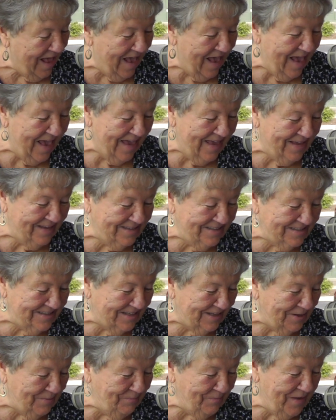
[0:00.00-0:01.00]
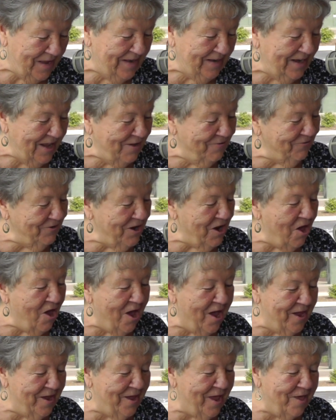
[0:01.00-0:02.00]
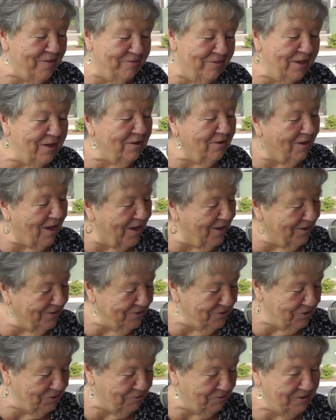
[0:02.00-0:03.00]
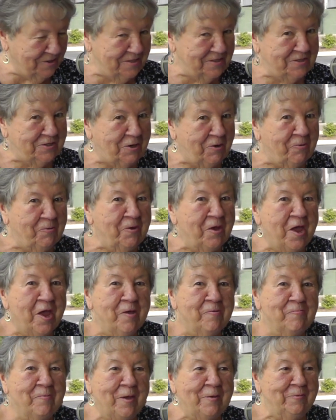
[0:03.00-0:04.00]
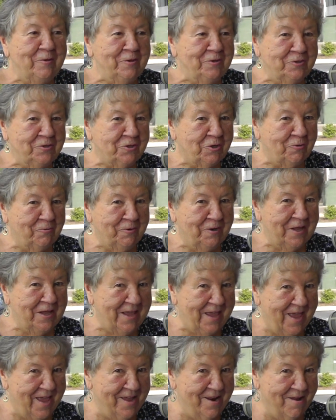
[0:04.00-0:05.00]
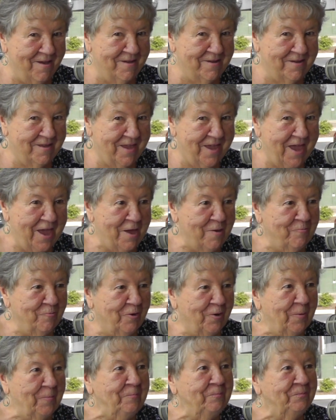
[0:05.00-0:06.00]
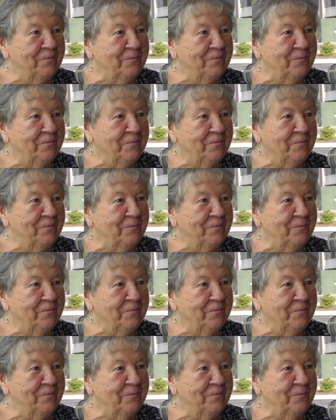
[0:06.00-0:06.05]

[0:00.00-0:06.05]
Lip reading: and even I think I could do it, so maybe show it again on camera.